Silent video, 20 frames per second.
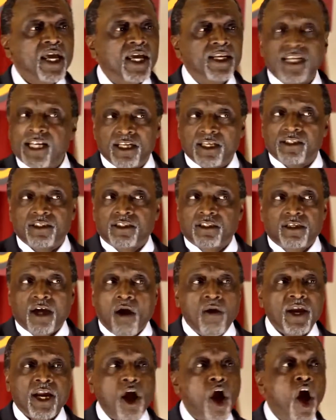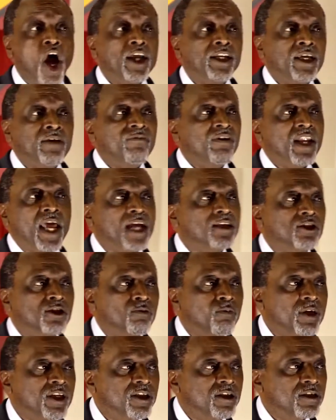And it is going on even
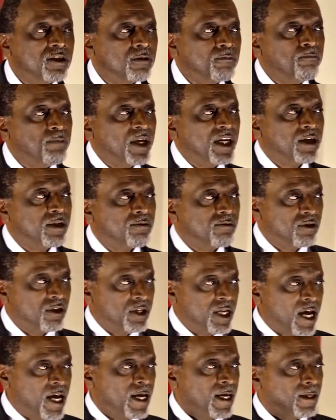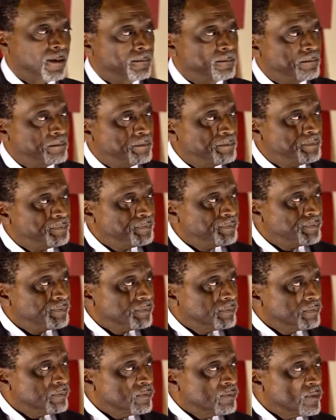as we speak today.
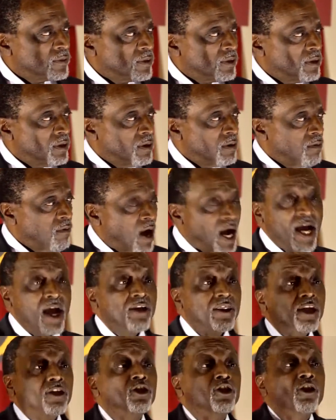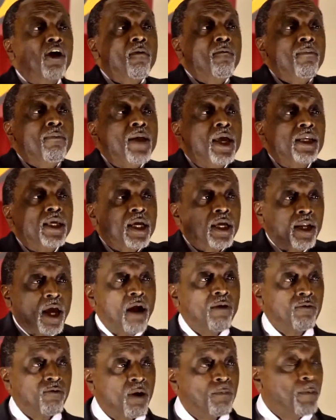Why are there so many in
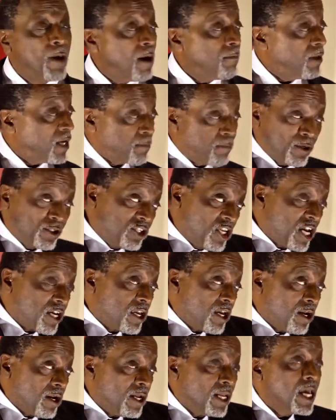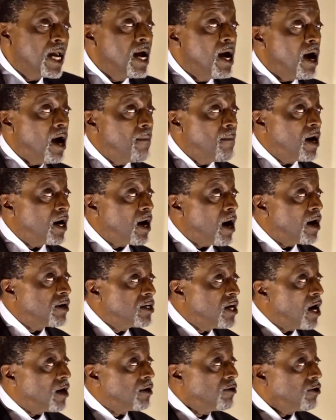our republic, particularly among
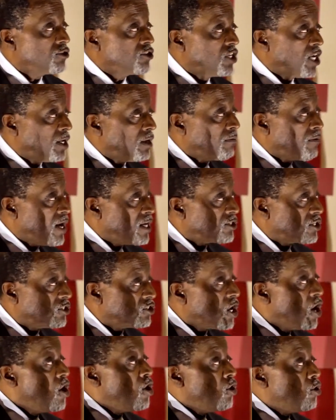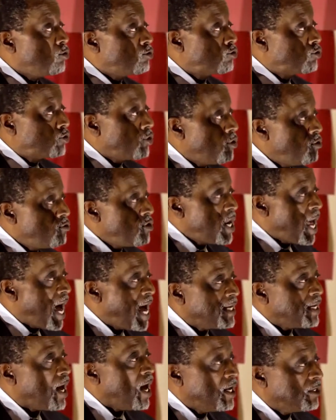our younger generations, who do
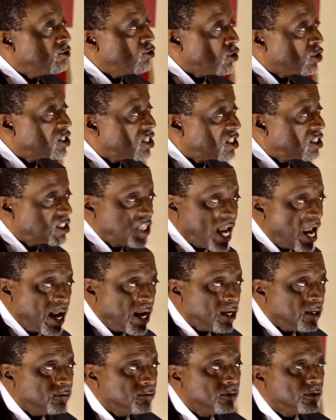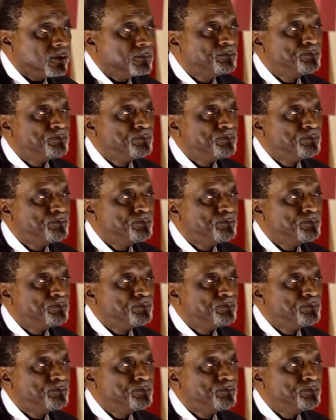not understand